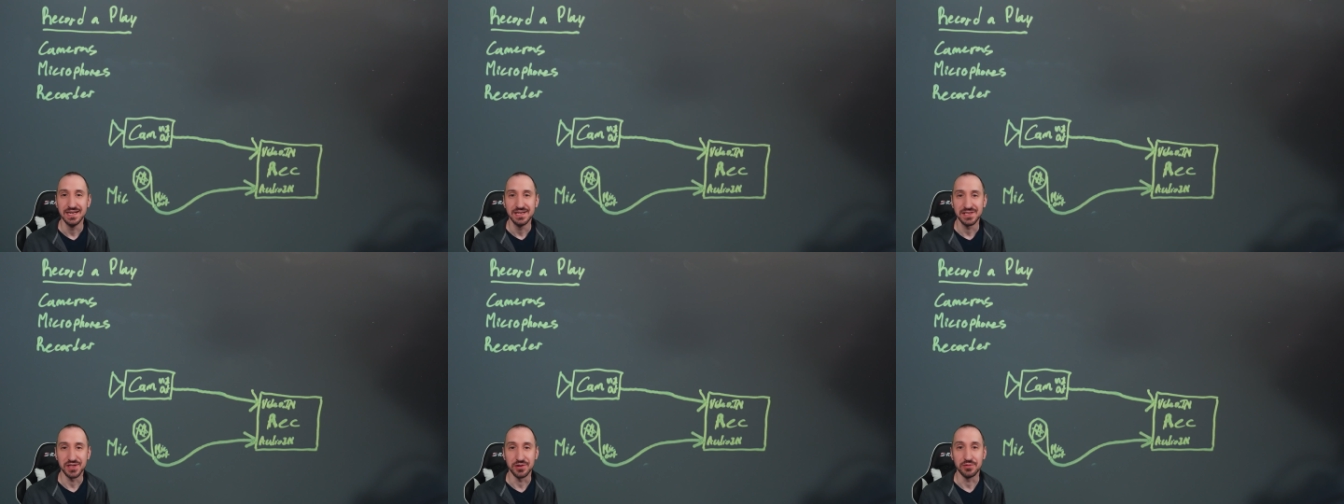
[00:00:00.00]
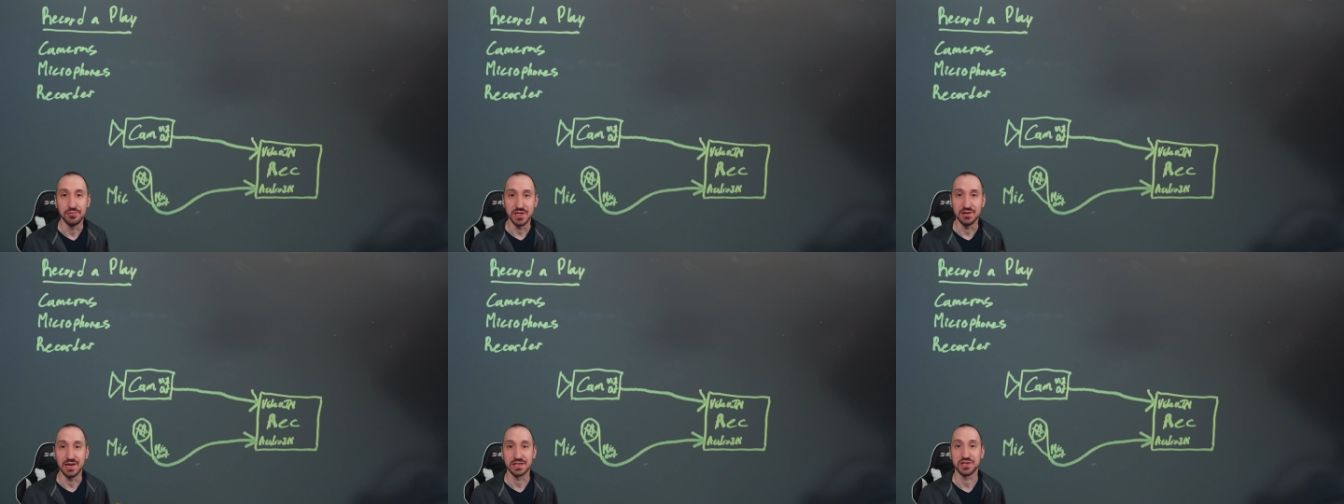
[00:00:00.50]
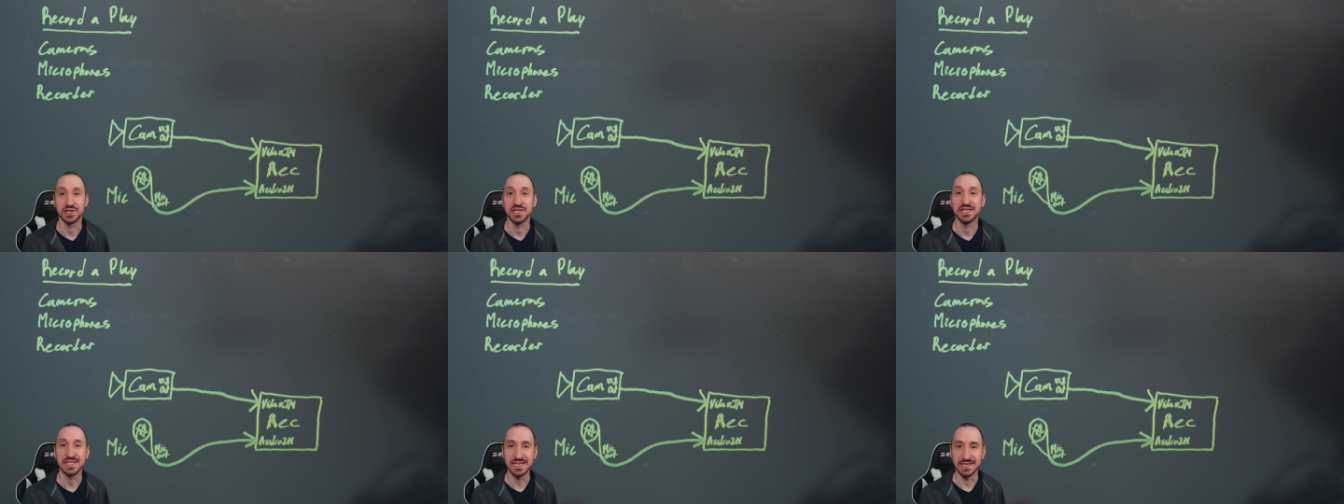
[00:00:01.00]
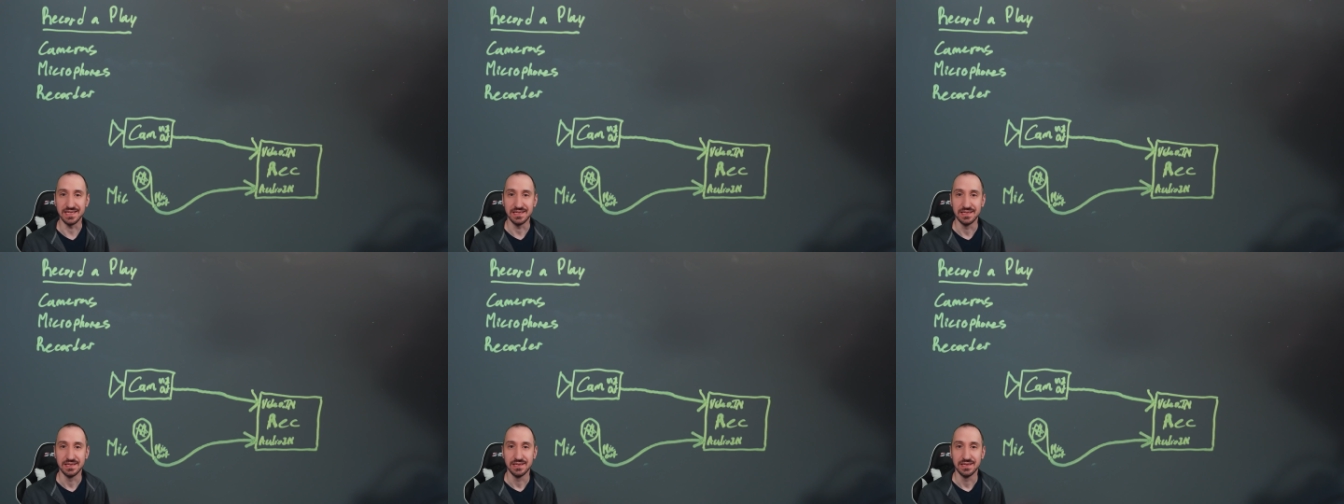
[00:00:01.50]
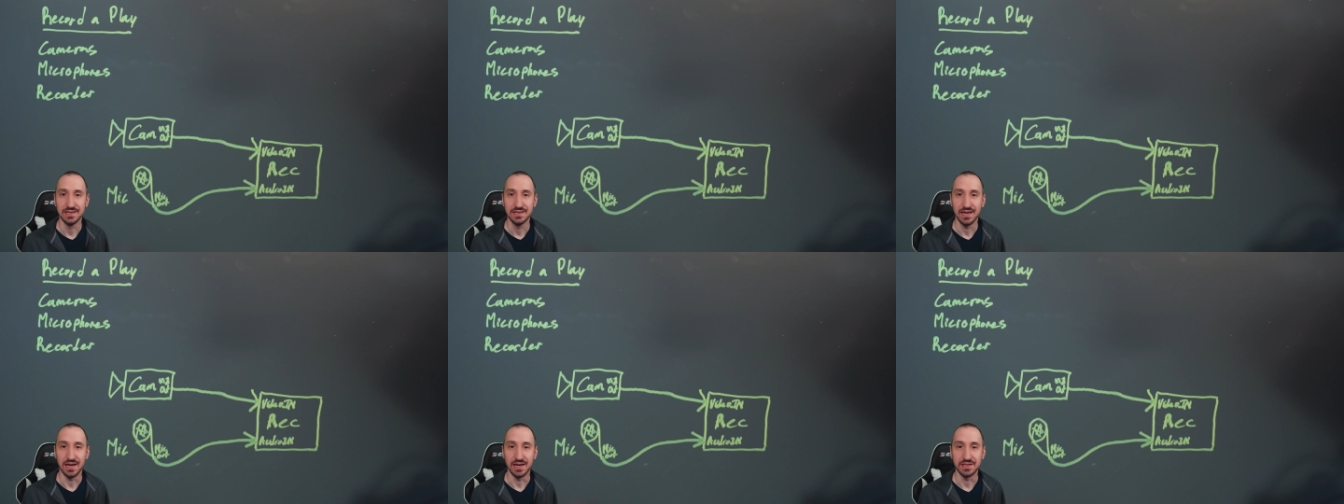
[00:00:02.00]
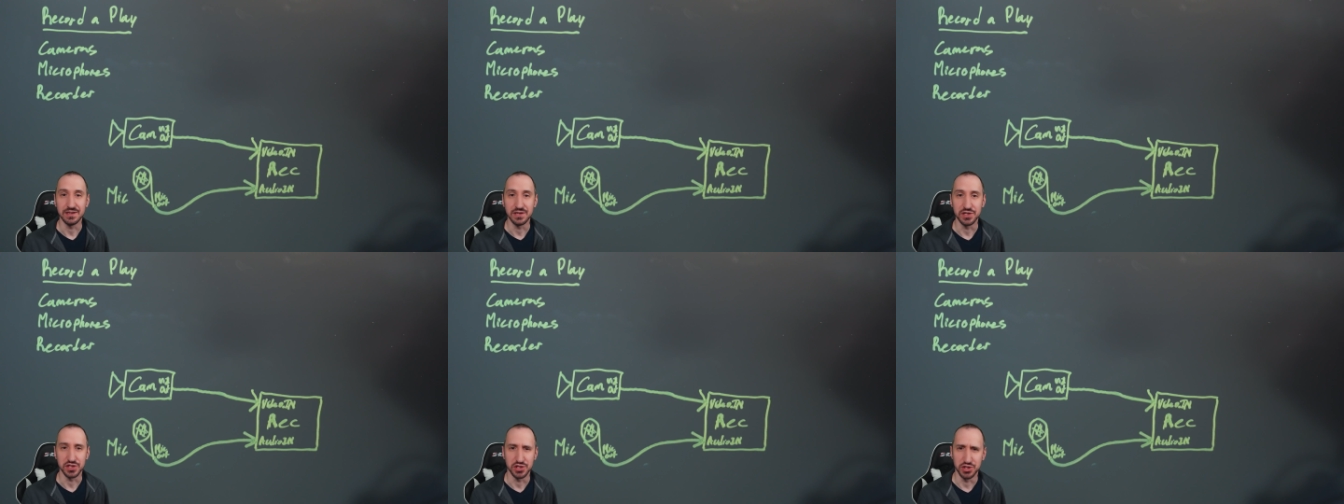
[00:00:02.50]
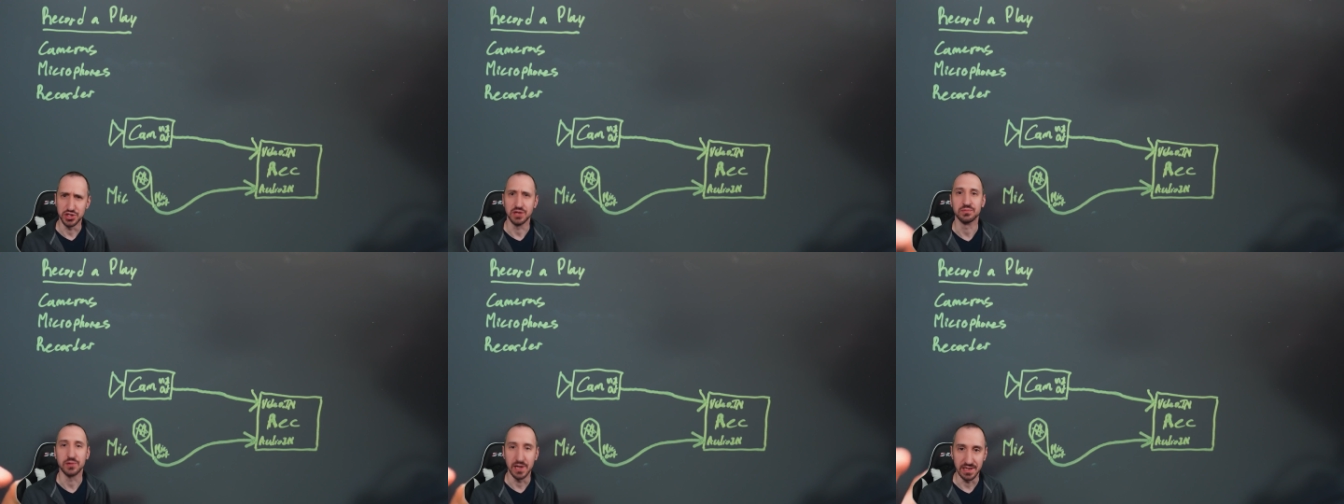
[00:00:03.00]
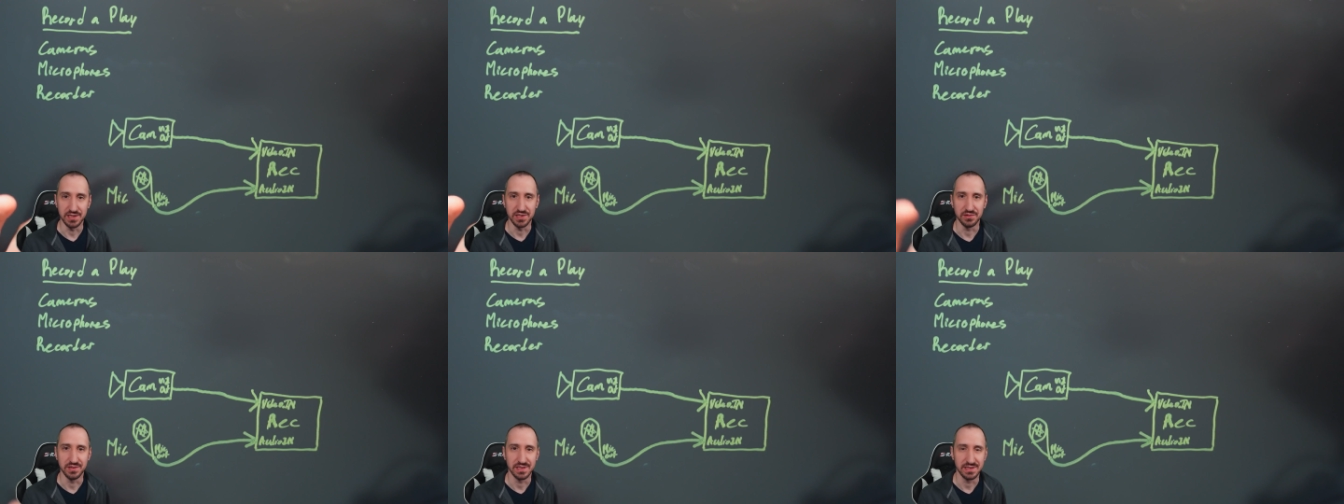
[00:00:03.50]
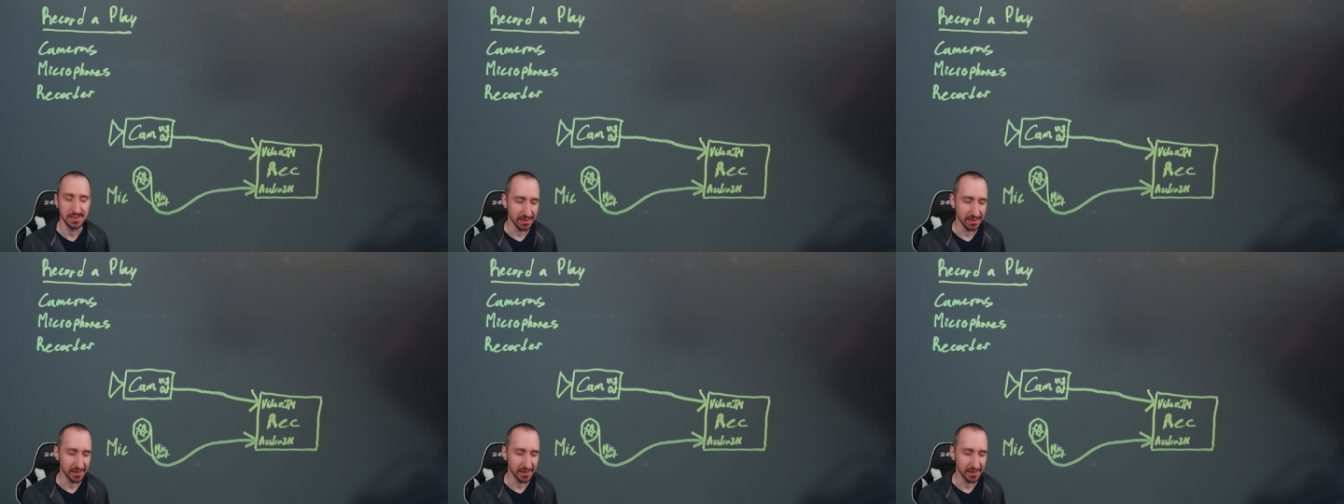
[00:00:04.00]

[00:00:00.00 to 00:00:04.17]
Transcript: So when you actually see it, uh, you can just jump right into it.